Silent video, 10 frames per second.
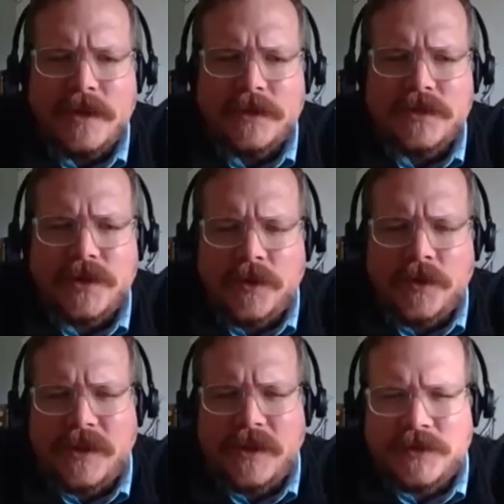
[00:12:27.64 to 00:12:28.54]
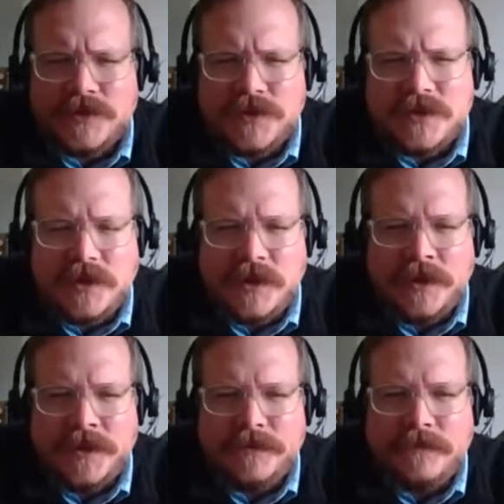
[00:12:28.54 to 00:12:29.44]
So that was just a
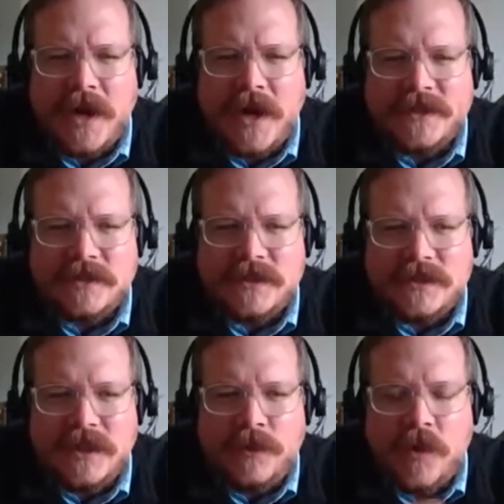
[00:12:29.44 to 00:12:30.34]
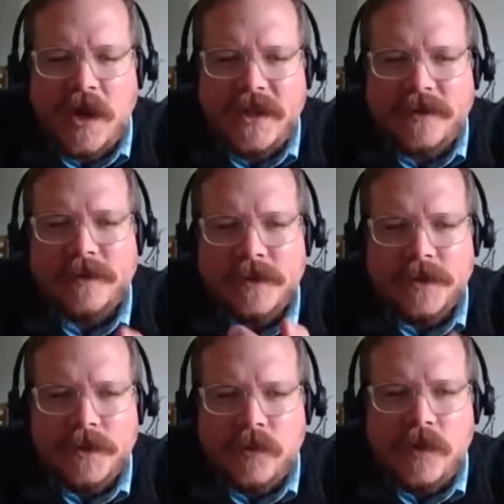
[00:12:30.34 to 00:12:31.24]
little pause to see what
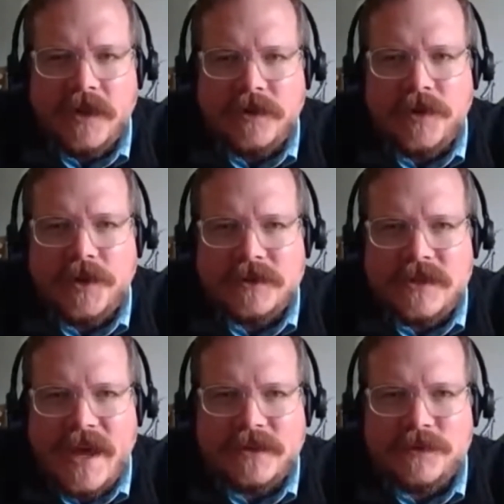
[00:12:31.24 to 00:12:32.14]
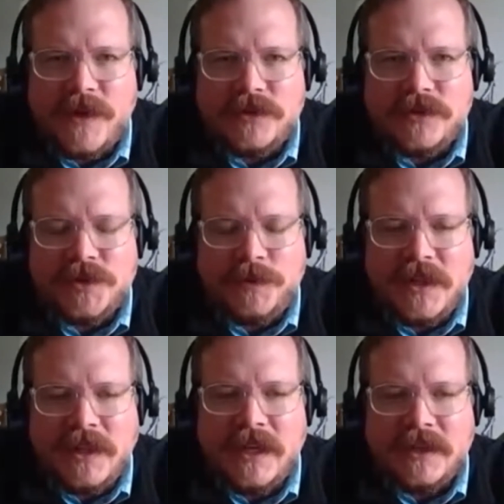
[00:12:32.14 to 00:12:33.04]
could a text message be
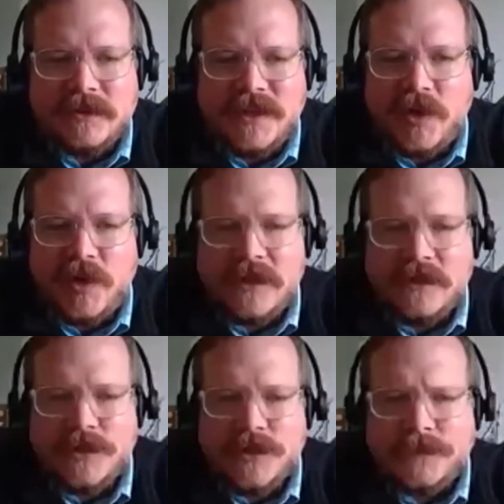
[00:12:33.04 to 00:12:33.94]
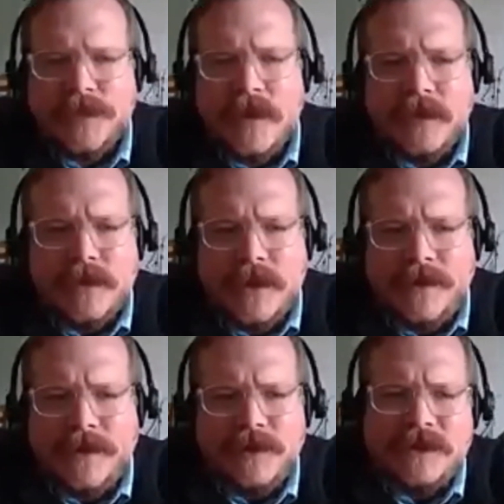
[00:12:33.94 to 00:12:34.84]
leading someone into.
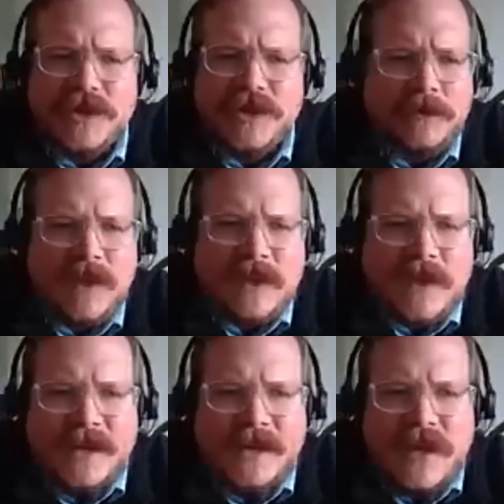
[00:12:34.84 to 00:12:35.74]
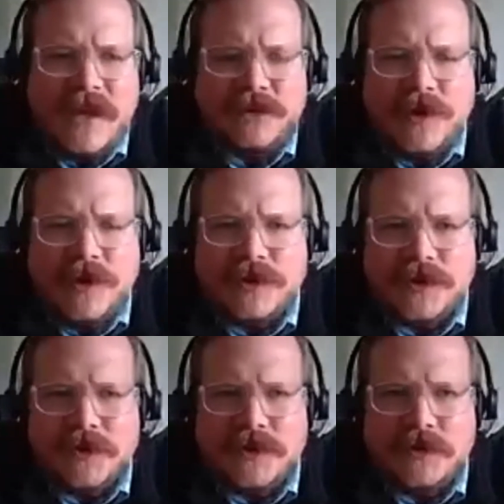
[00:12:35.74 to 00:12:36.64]
Legitimate contact
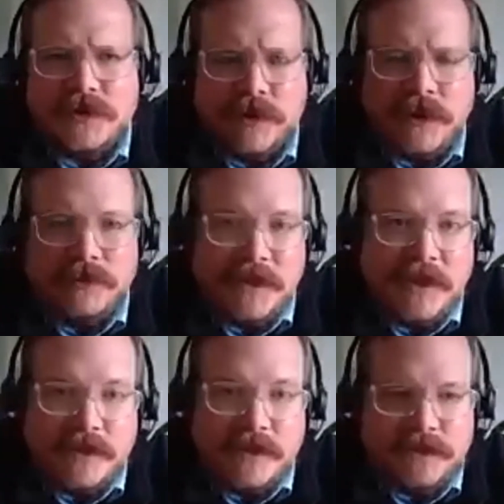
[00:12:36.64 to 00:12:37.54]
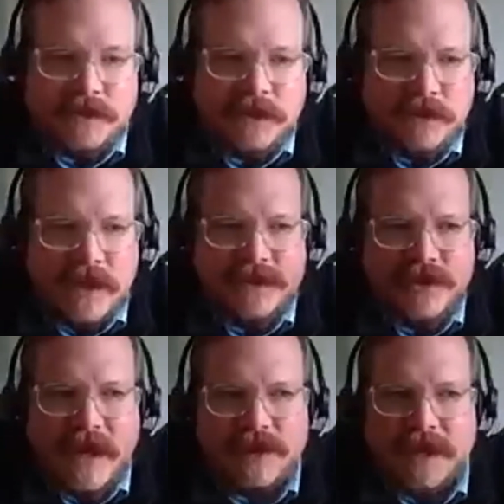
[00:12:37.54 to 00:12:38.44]
tracers,
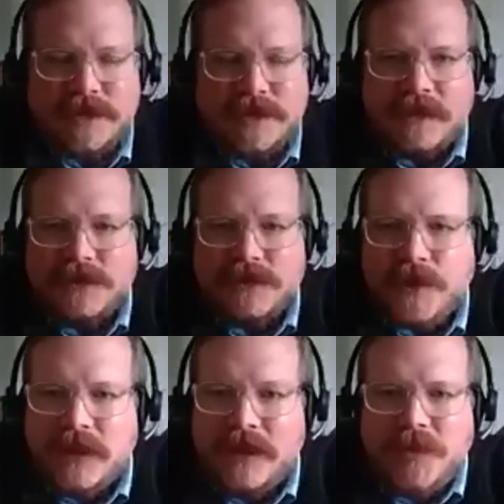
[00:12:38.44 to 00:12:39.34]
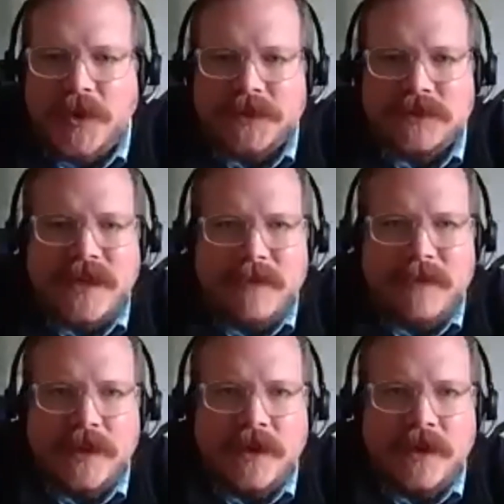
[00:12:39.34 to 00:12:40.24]
contact tracing is a really important step in
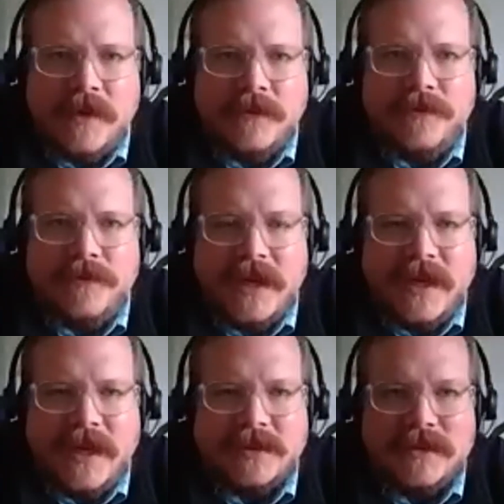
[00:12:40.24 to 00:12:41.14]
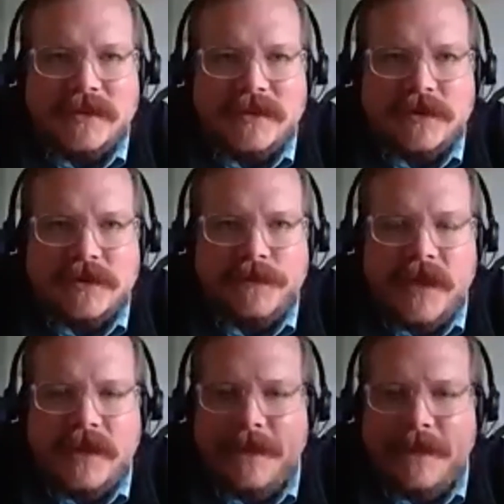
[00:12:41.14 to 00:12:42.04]
our fight against this
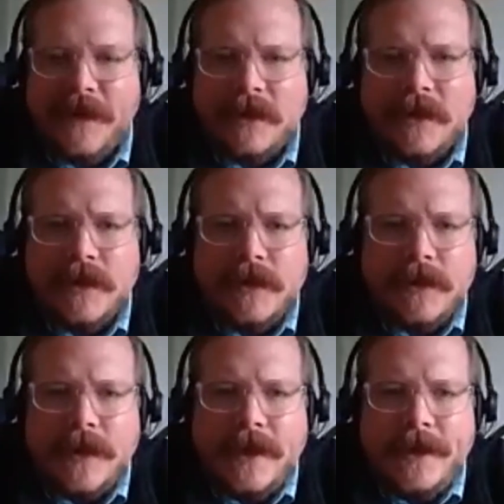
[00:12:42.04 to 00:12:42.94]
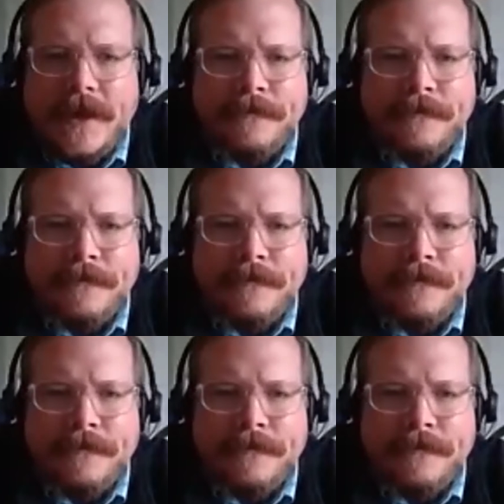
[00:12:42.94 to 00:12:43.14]
pandemic. A